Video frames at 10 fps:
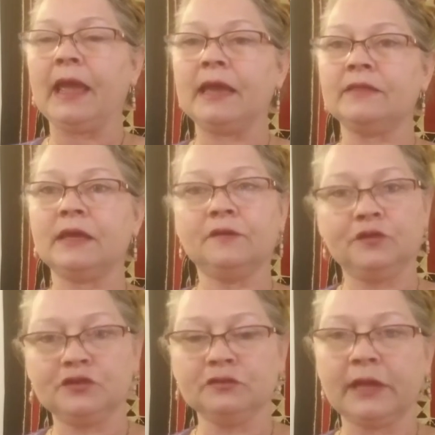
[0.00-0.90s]
And then
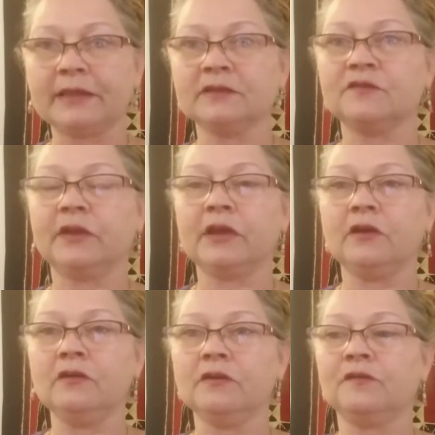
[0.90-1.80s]
if you do like this
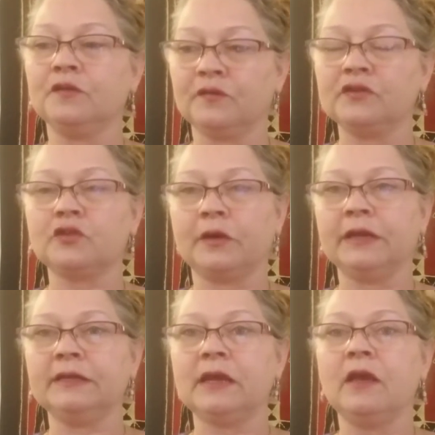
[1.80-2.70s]
video, if you've enjoyed
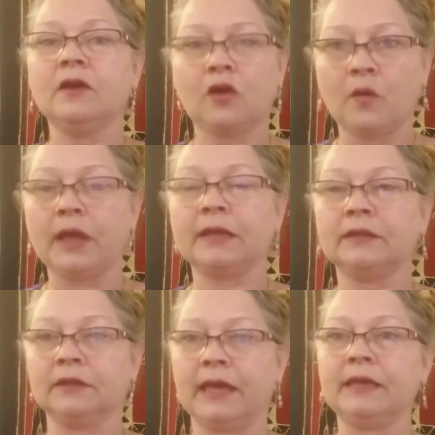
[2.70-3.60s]
it, go ahead
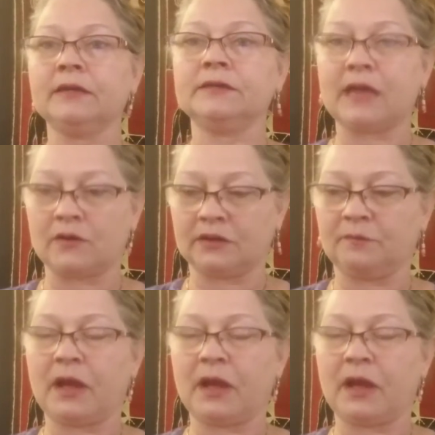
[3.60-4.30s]
and like it down at the